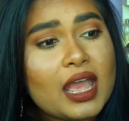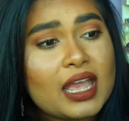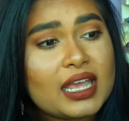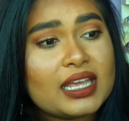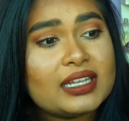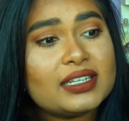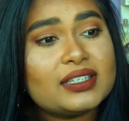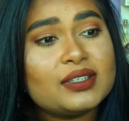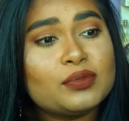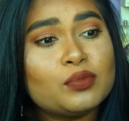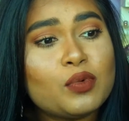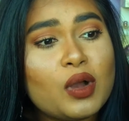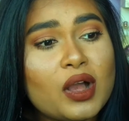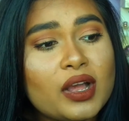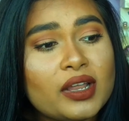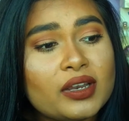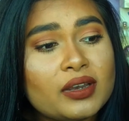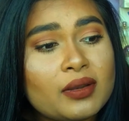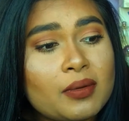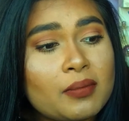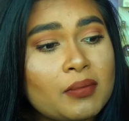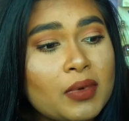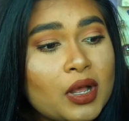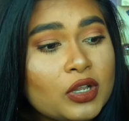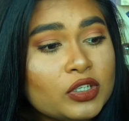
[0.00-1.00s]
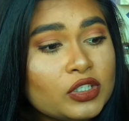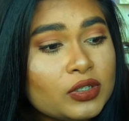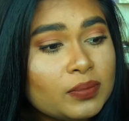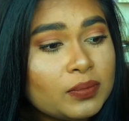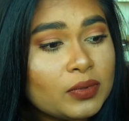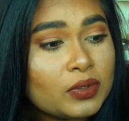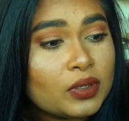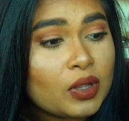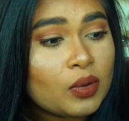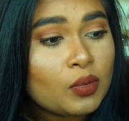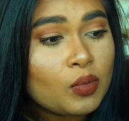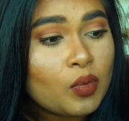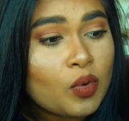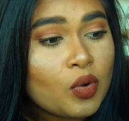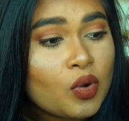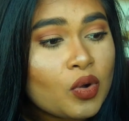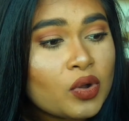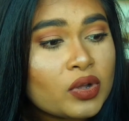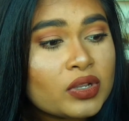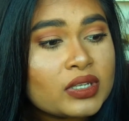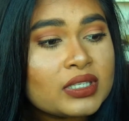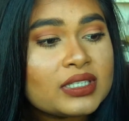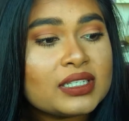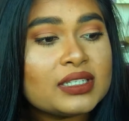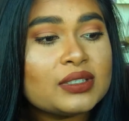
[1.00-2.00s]
It's won multiple
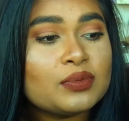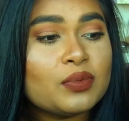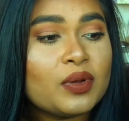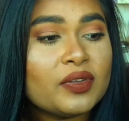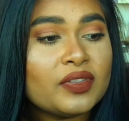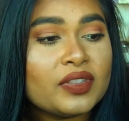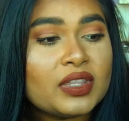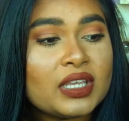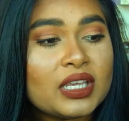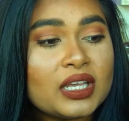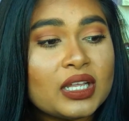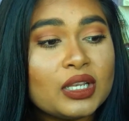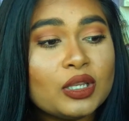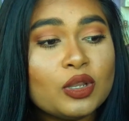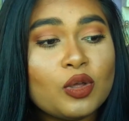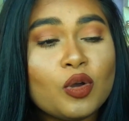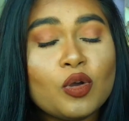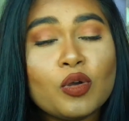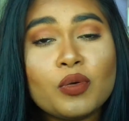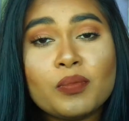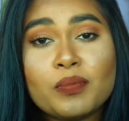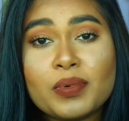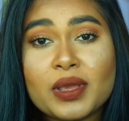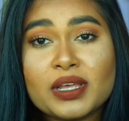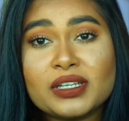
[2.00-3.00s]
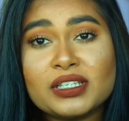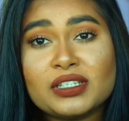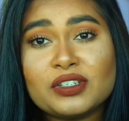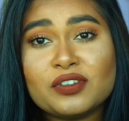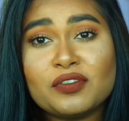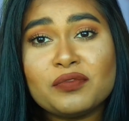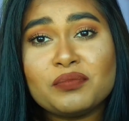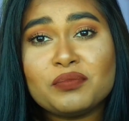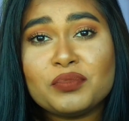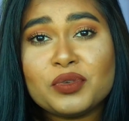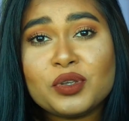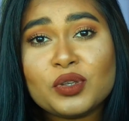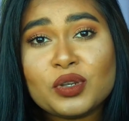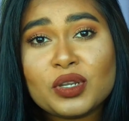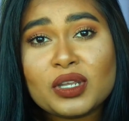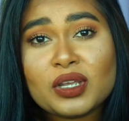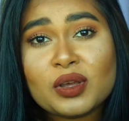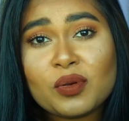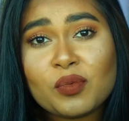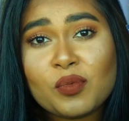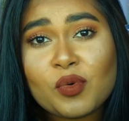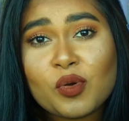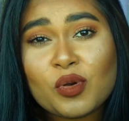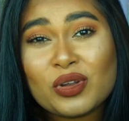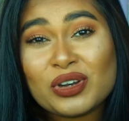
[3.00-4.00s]
awards. It's won the Allure Best of Beauty
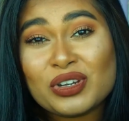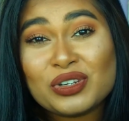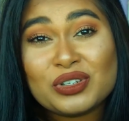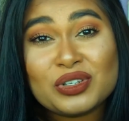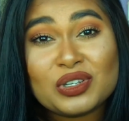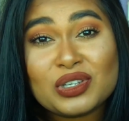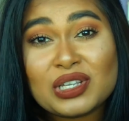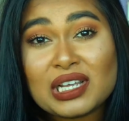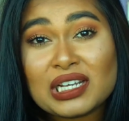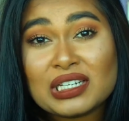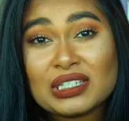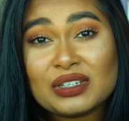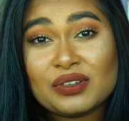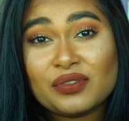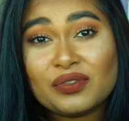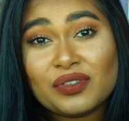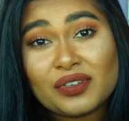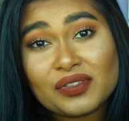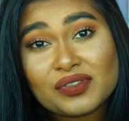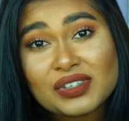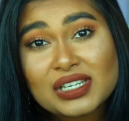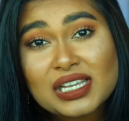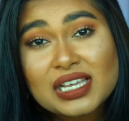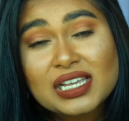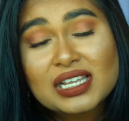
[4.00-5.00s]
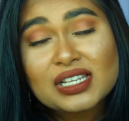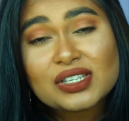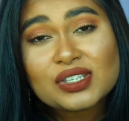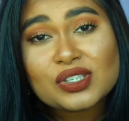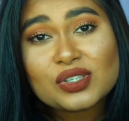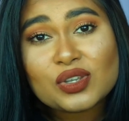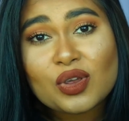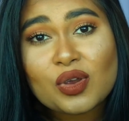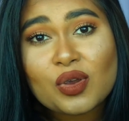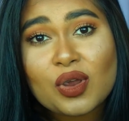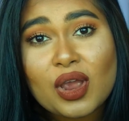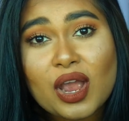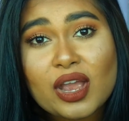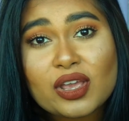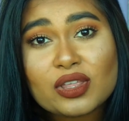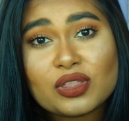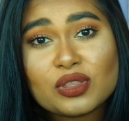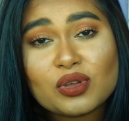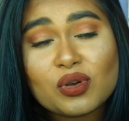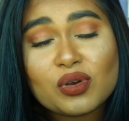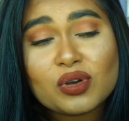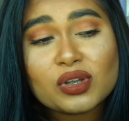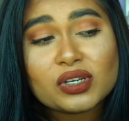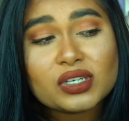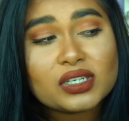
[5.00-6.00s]
Award in 2015. So I
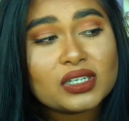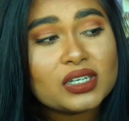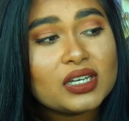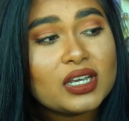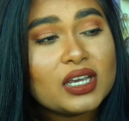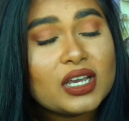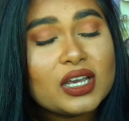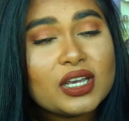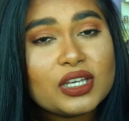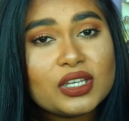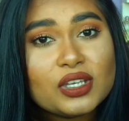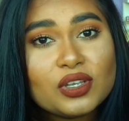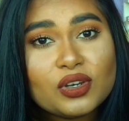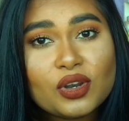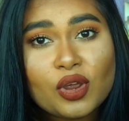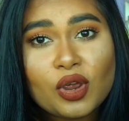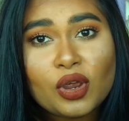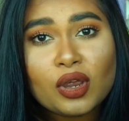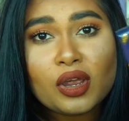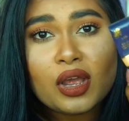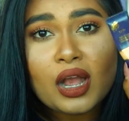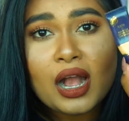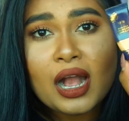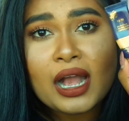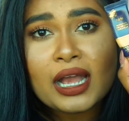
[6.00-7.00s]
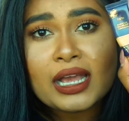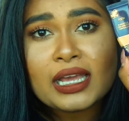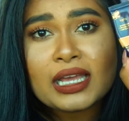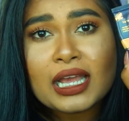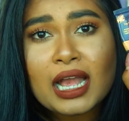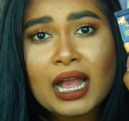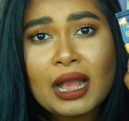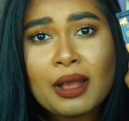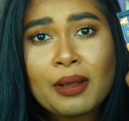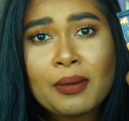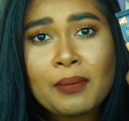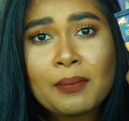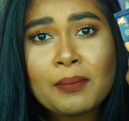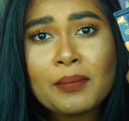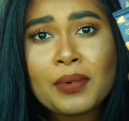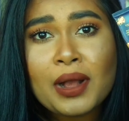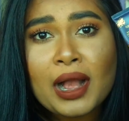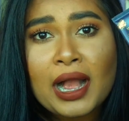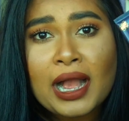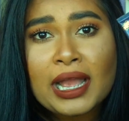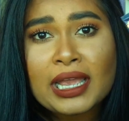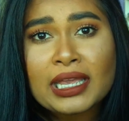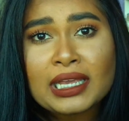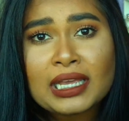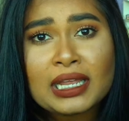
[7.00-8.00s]
thought, you know, I am
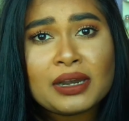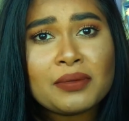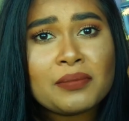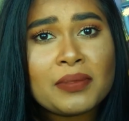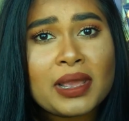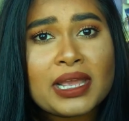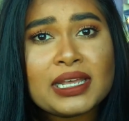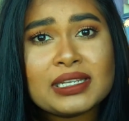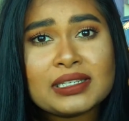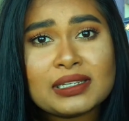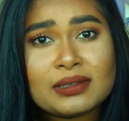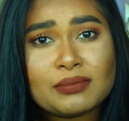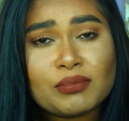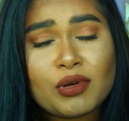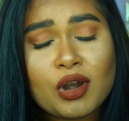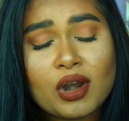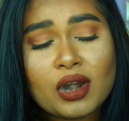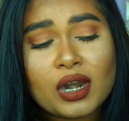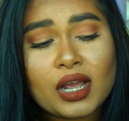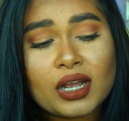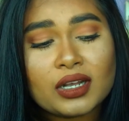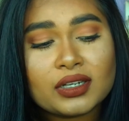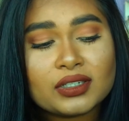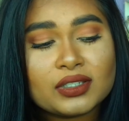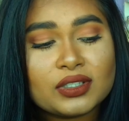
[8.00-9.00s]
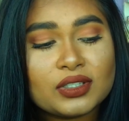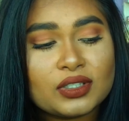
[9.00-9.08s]
buying an amazing product.